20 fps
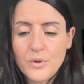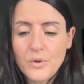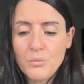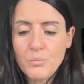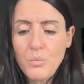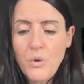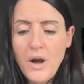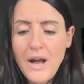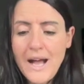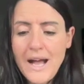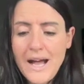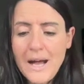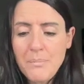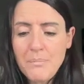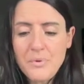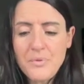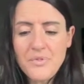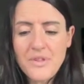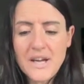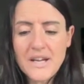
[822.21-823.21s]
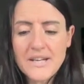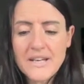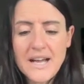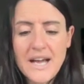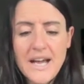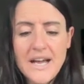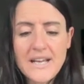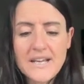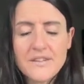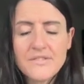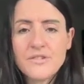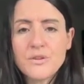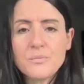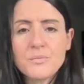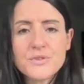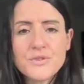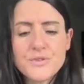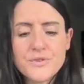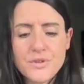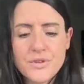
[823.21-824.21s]
What happened that night that
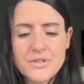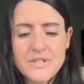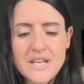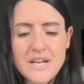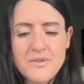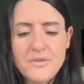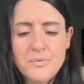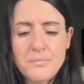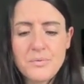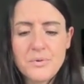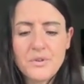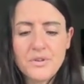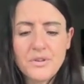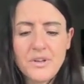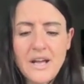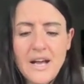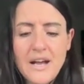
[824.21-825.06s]
was so terrible?